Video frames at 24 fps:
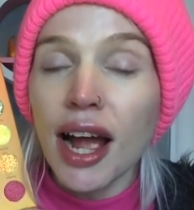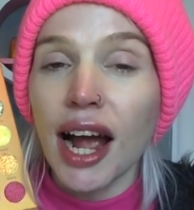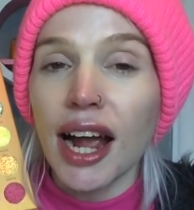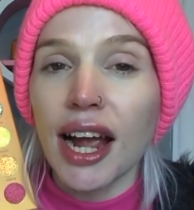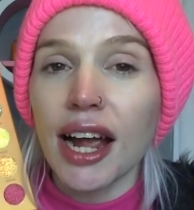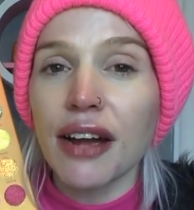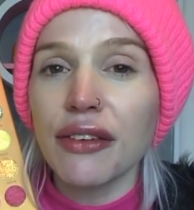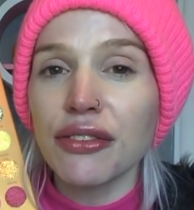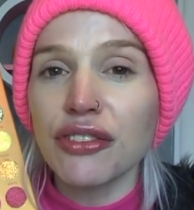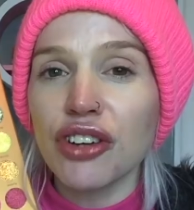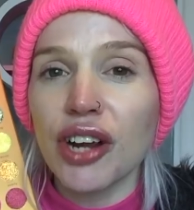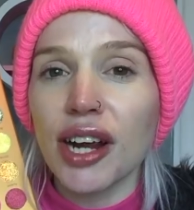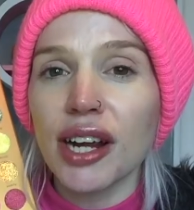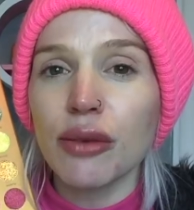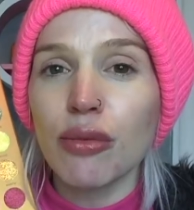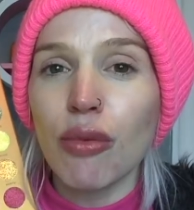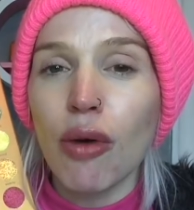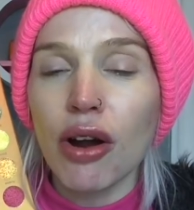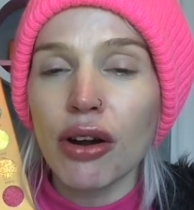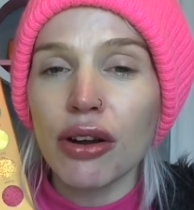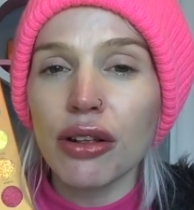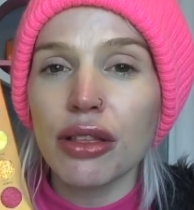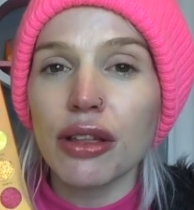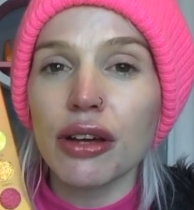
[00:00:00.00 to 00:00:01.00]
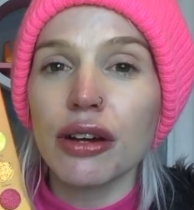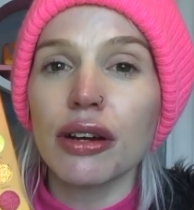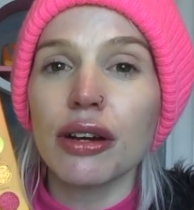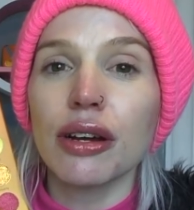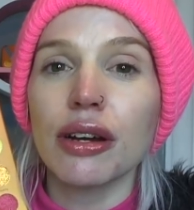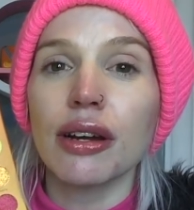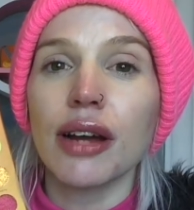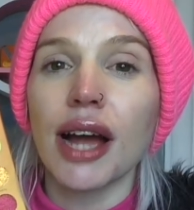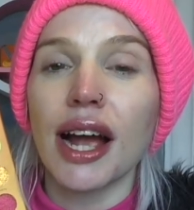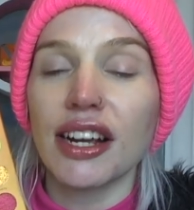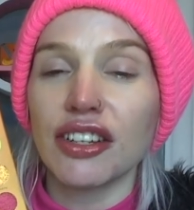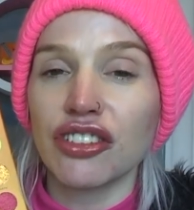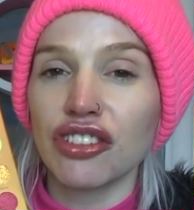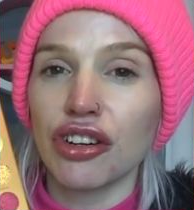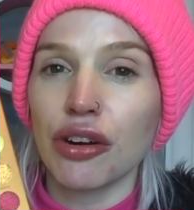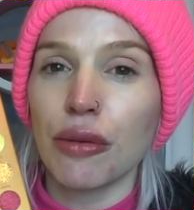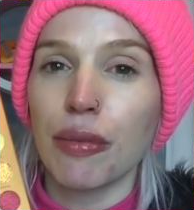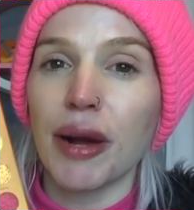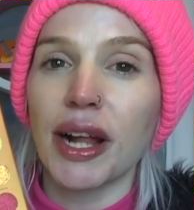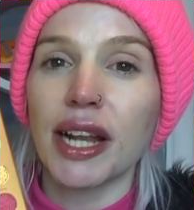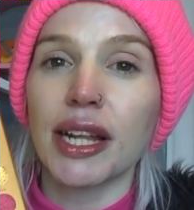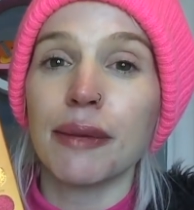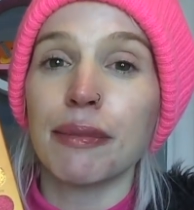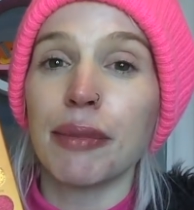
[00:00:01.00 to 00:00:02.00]
I have tried one other
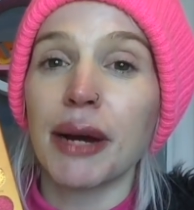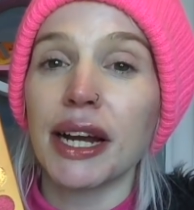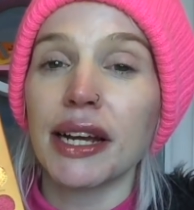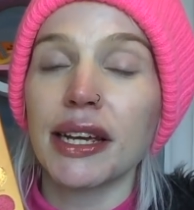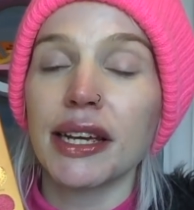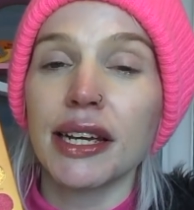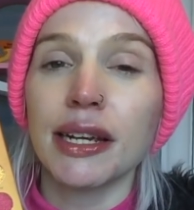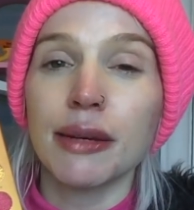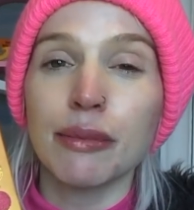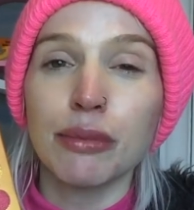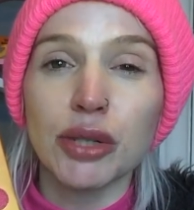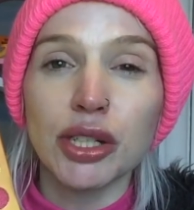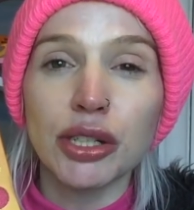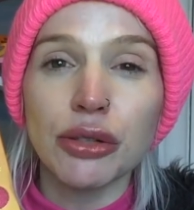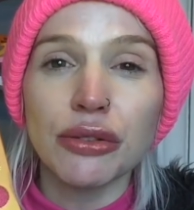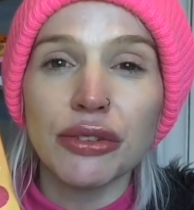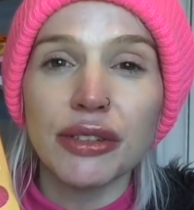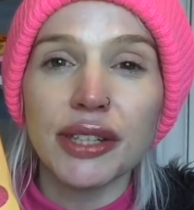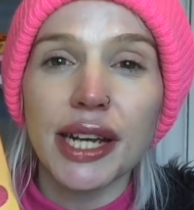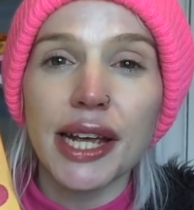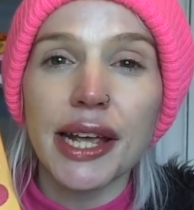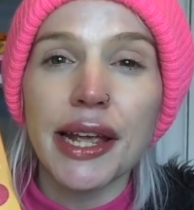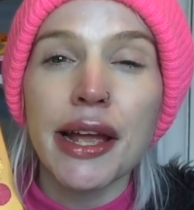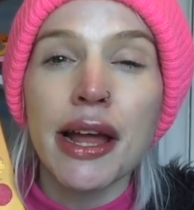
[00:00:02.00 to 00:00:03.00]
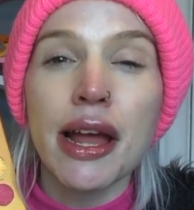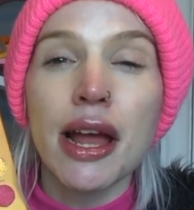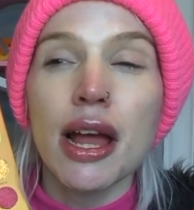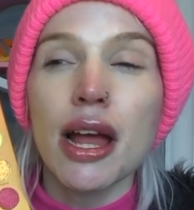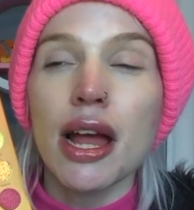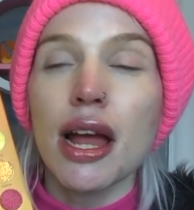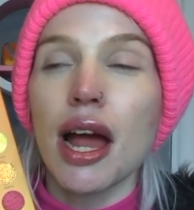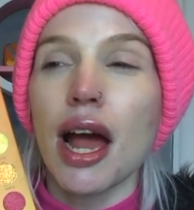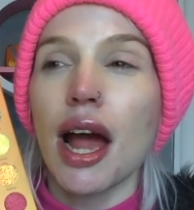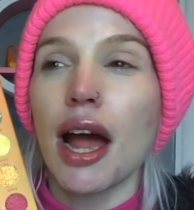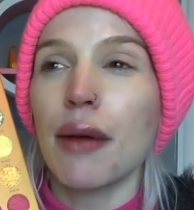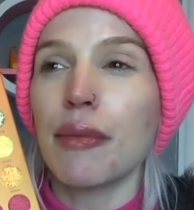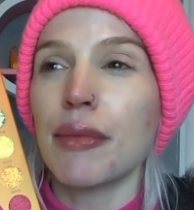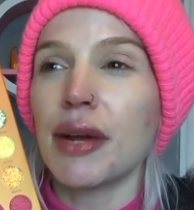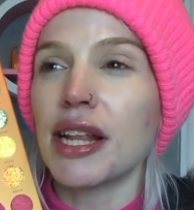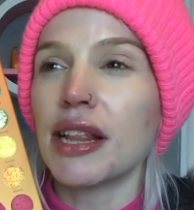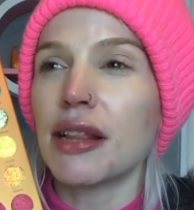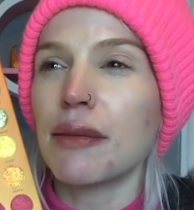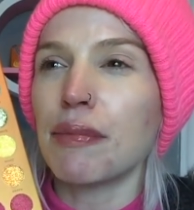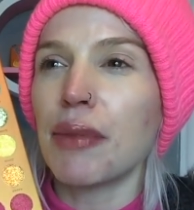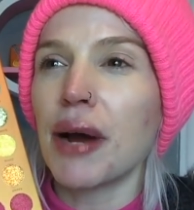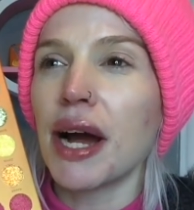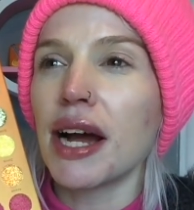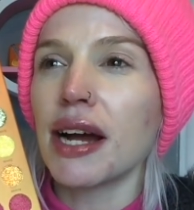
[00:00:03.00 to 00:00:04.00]
eyeshadow palette by Qing Beauty
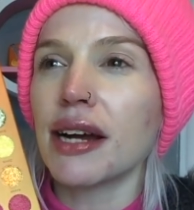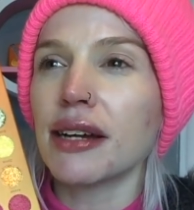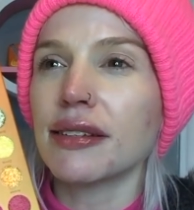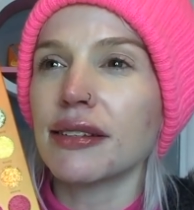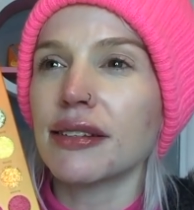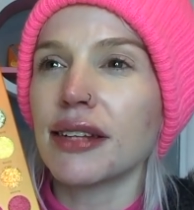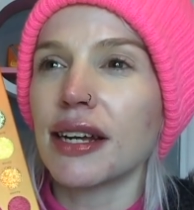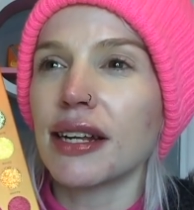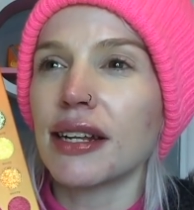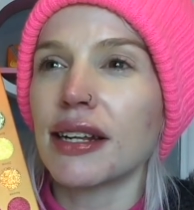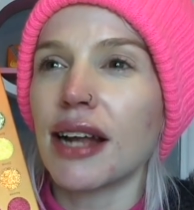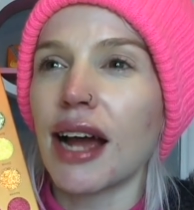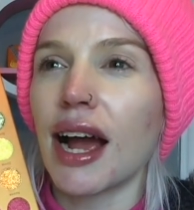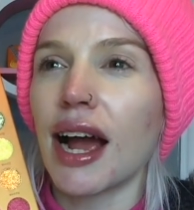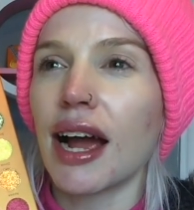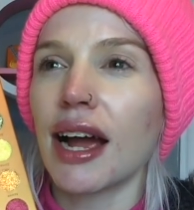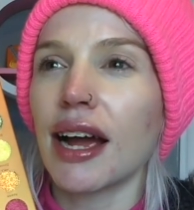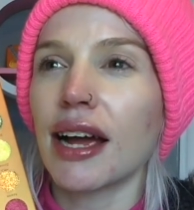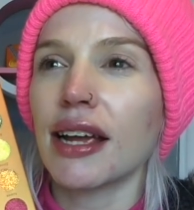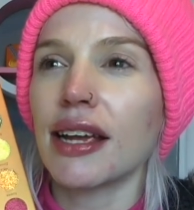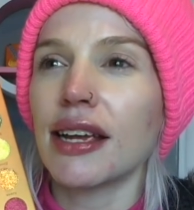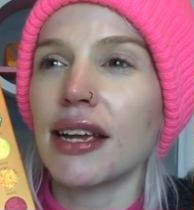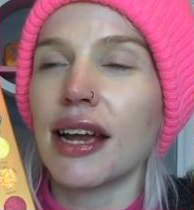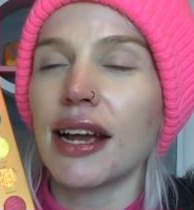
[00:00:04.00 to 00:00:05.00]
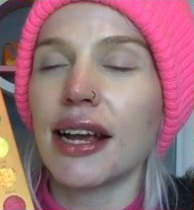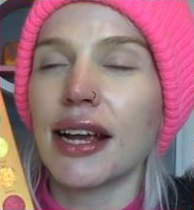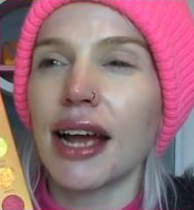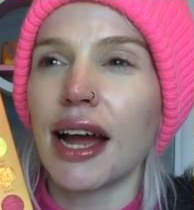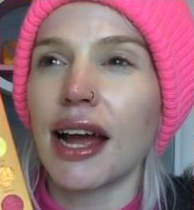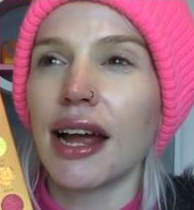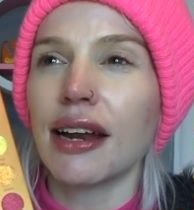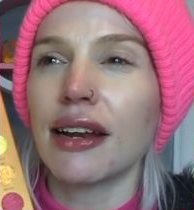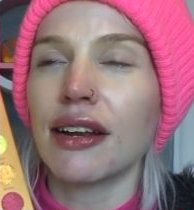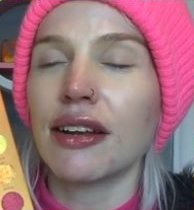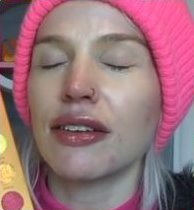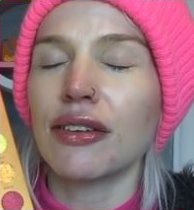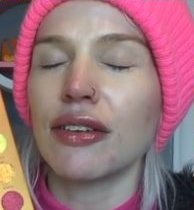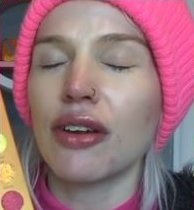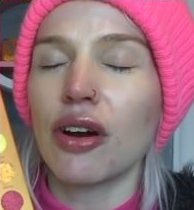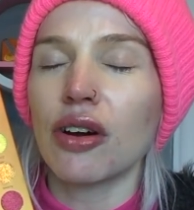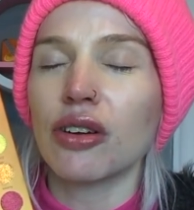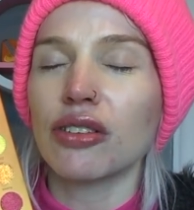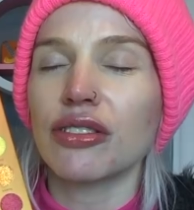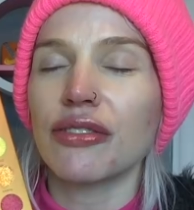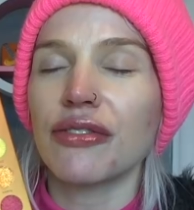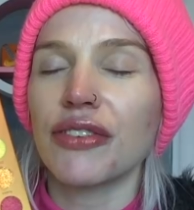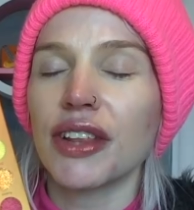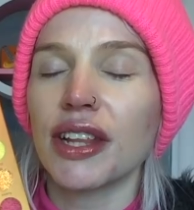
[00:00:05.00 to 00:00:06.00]
in the past, and I
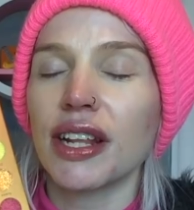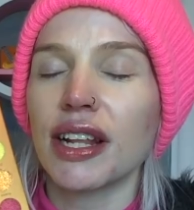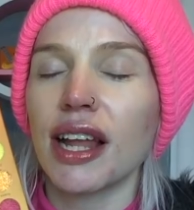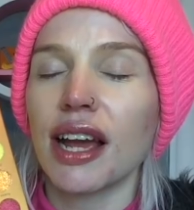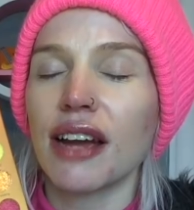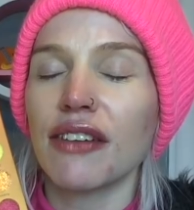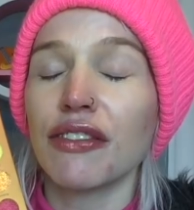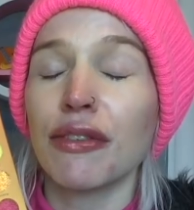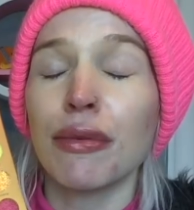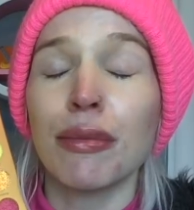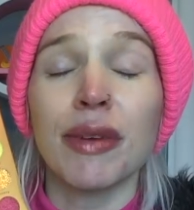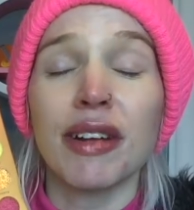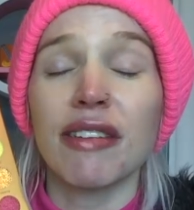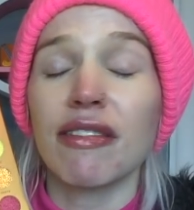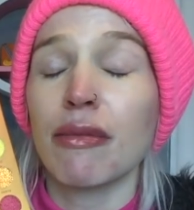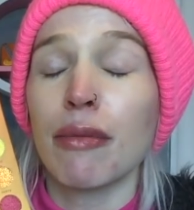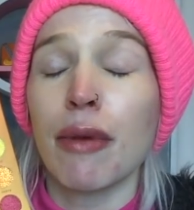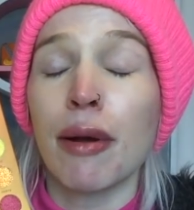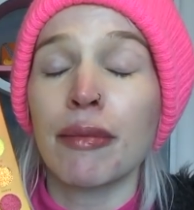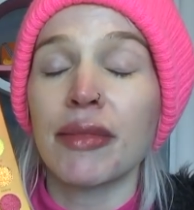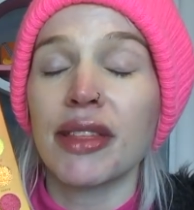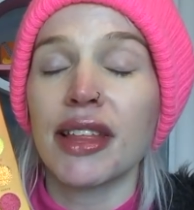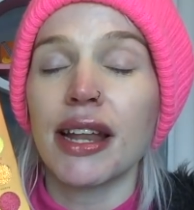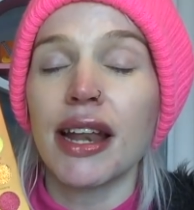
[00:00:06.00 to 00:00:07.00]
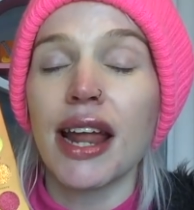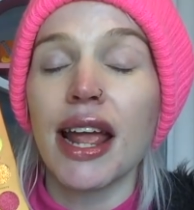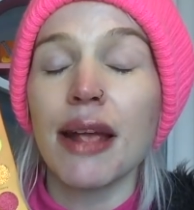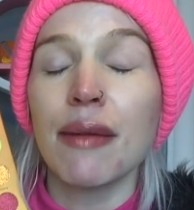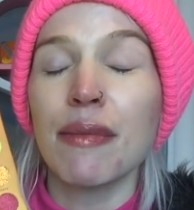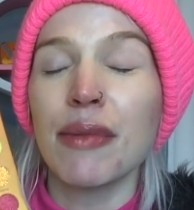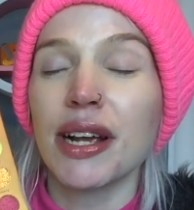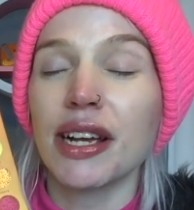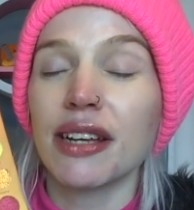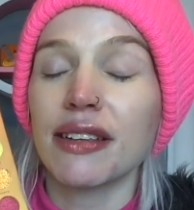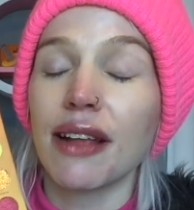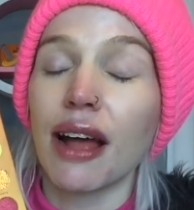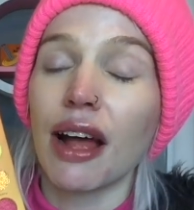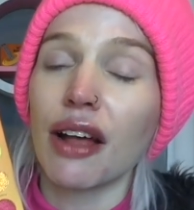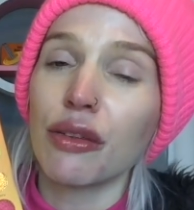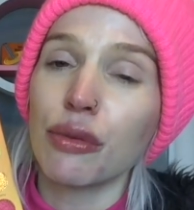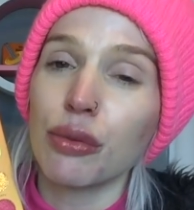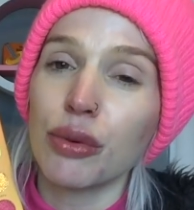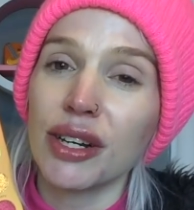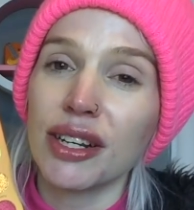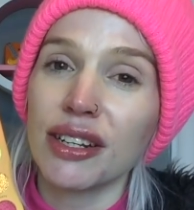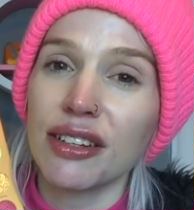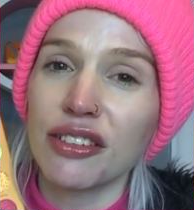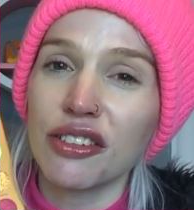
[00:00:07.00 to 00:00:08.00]
cannot for the life of me remember the name, because
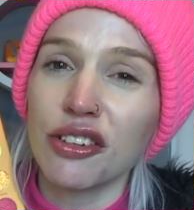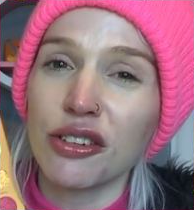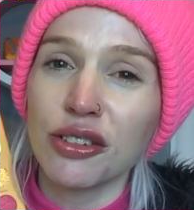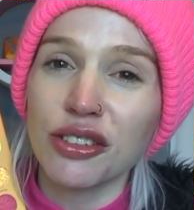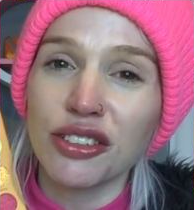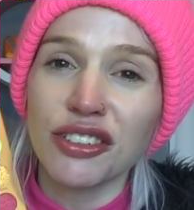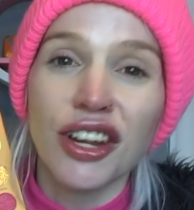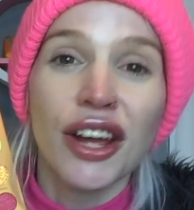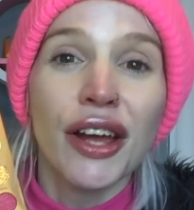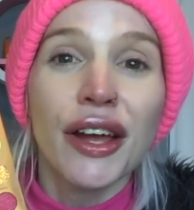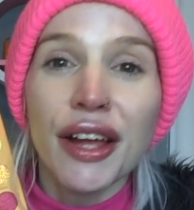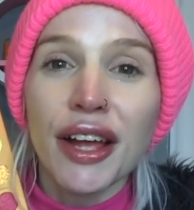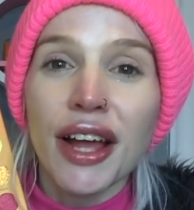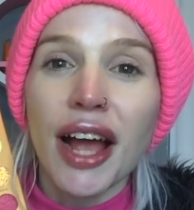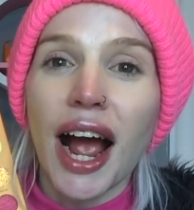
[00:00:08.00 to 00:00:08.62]
as we discussed,